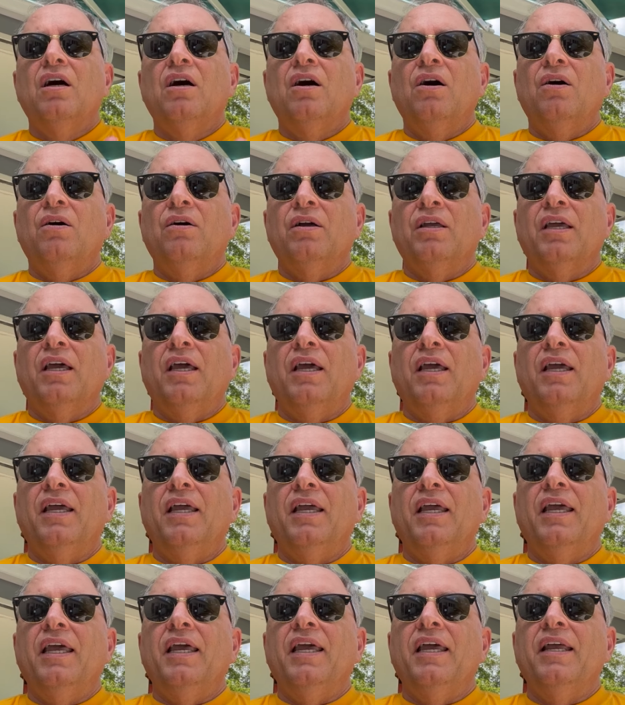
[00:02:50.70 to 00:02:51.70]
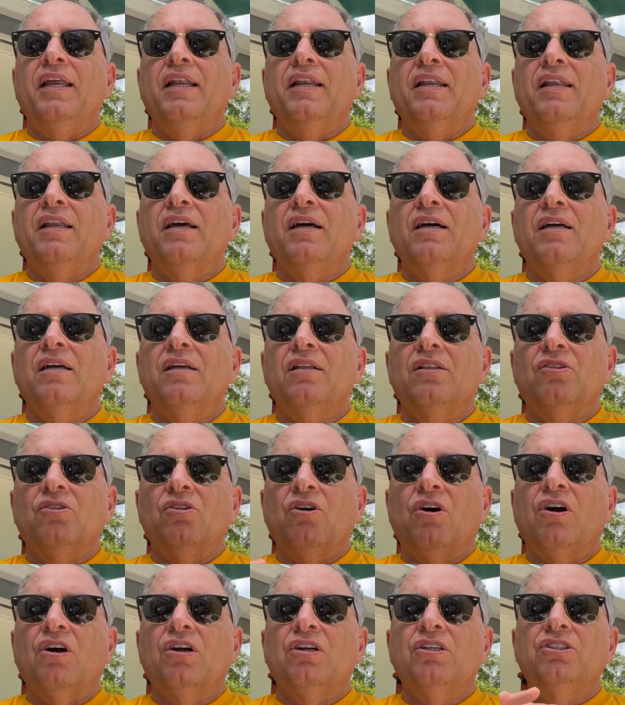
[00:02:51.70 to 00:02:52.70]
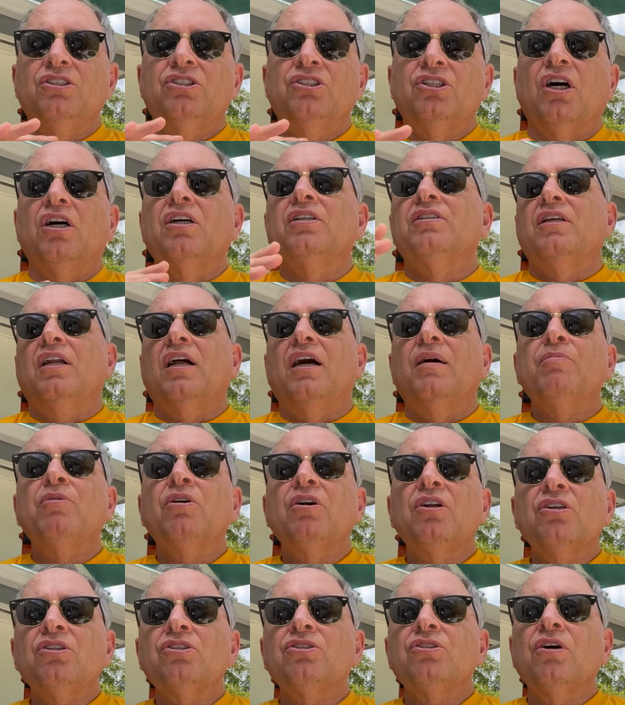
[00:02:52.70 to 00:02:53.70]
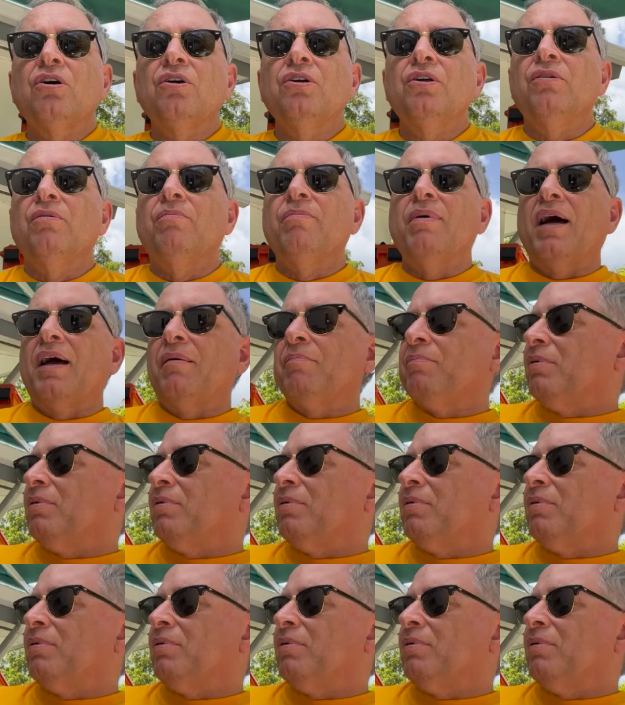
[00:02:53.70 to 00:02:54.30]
okay, in large jugs. And I'm going to show you back